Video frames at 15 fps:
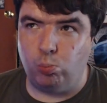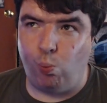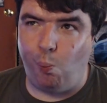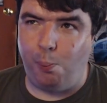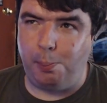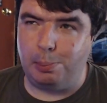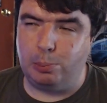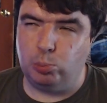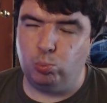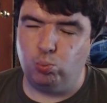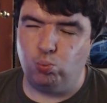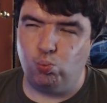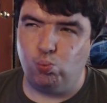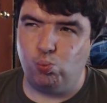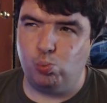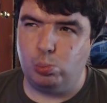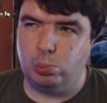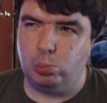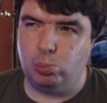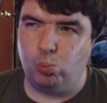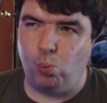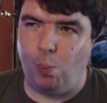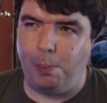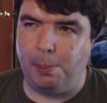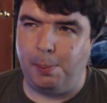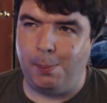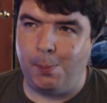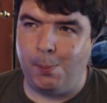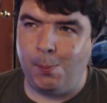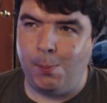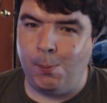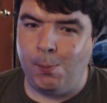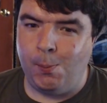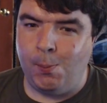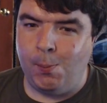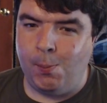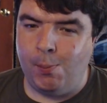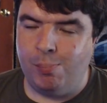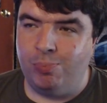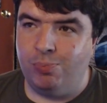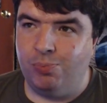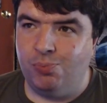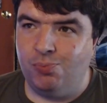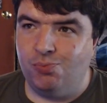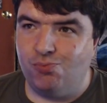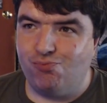(no one is talking)